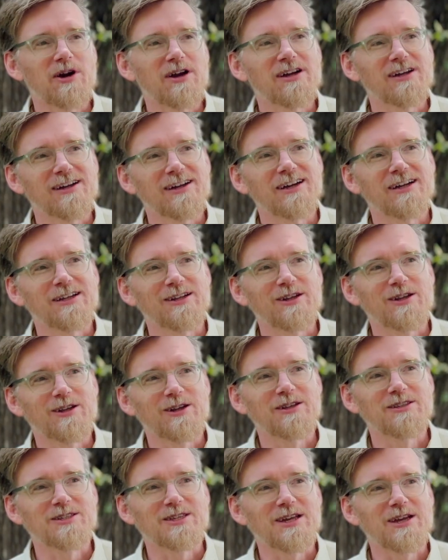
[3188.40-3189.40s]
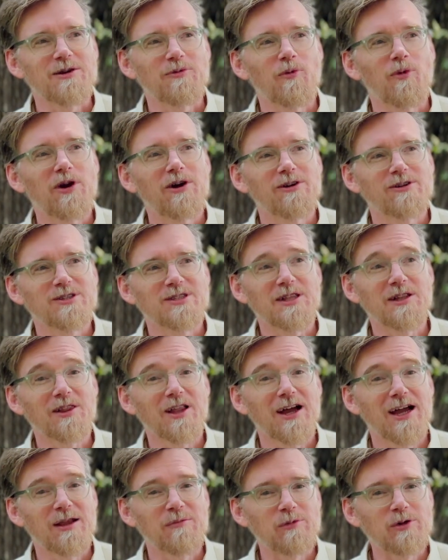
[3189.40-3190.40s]
I say, where is the
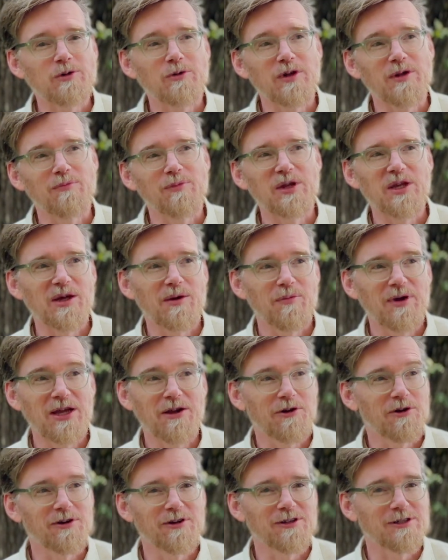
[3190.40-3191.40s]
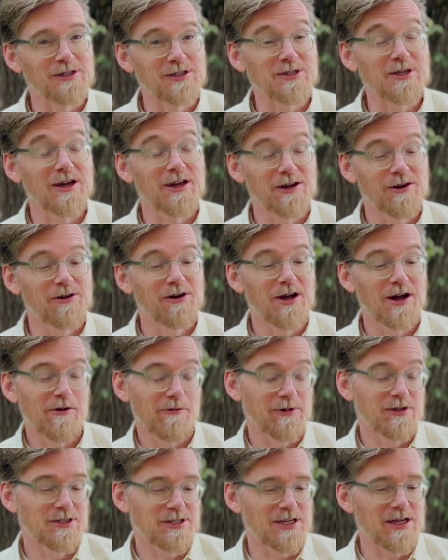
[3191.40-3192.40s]
line between being a maker and a designer? And I
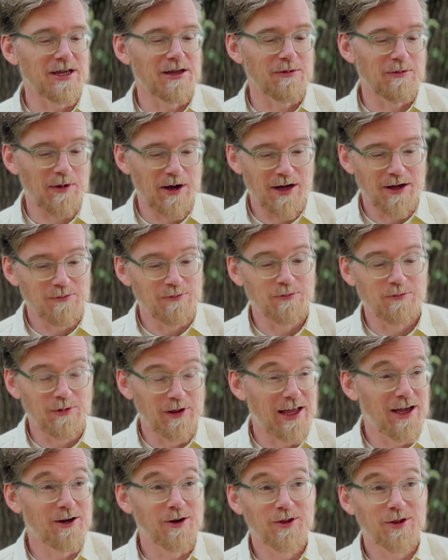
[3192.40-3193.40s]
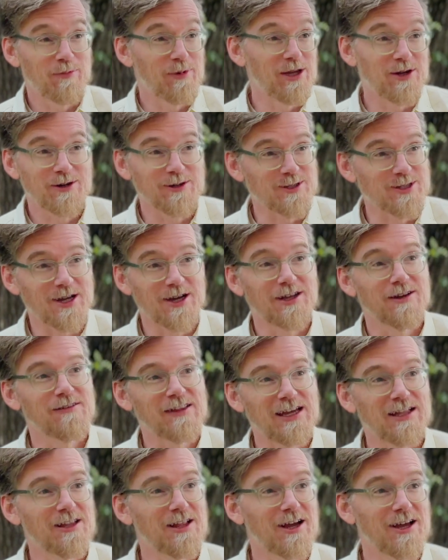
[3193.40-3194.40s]
would say I land on the maker side of
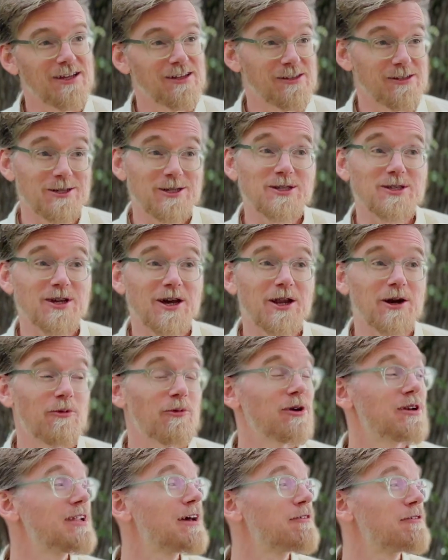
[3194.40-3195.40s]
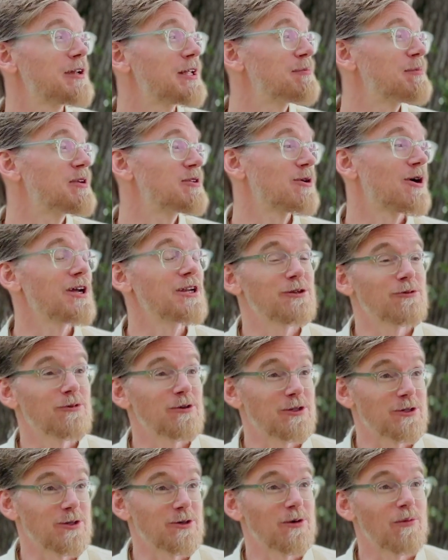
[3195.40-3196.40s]
that line, and the designer would definitely be trying to
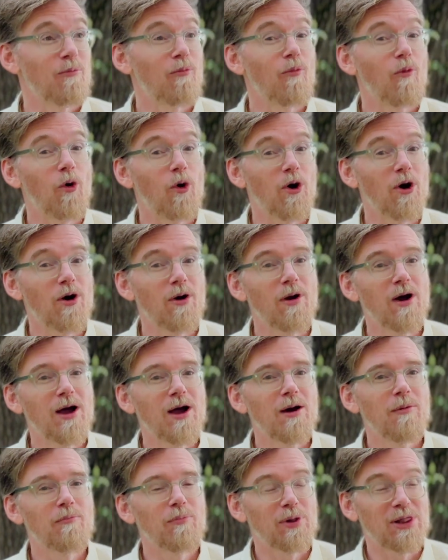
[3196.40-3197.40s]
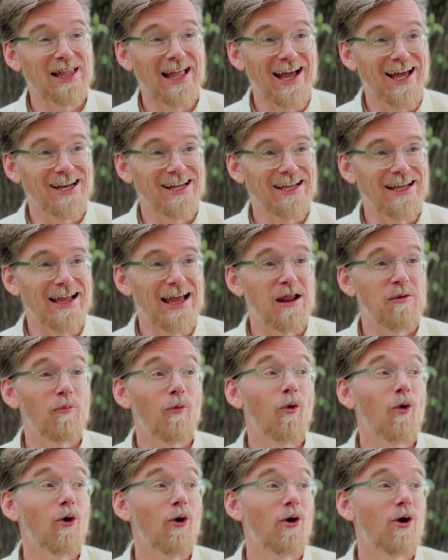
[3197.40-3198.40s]
exert more planning and
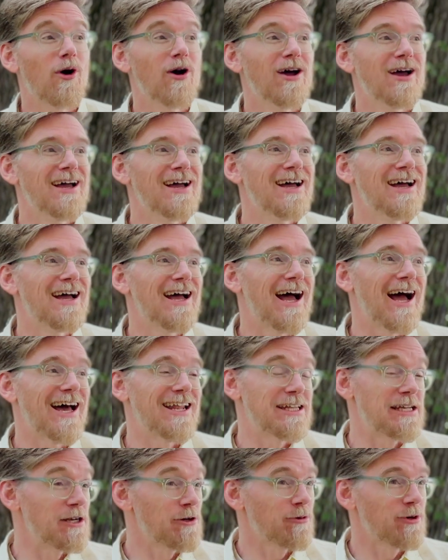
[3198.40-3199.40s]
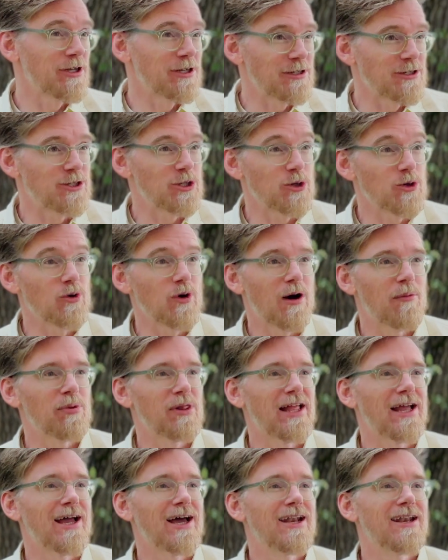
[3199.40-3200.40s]
more adhering to a
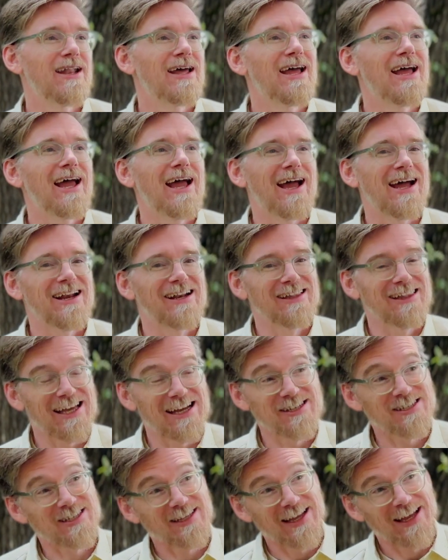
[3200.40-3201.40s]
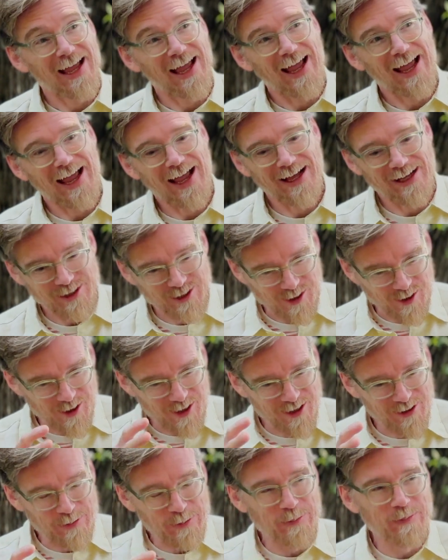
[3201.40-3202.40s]
plan and less
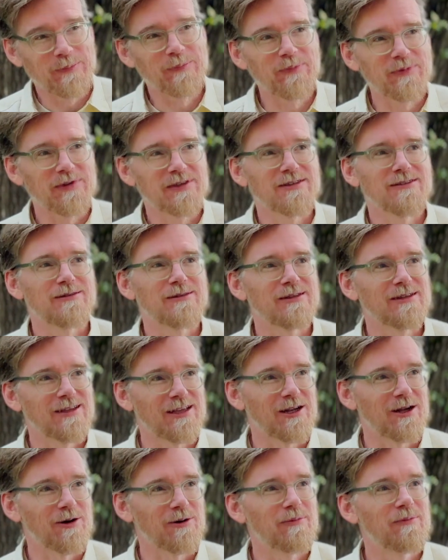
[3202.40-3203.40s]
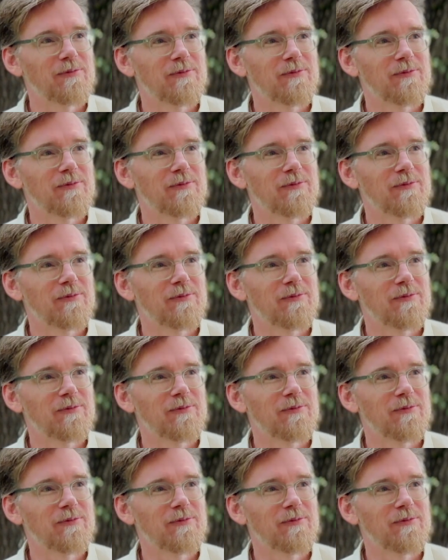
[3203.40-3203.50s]
hands-on, you know.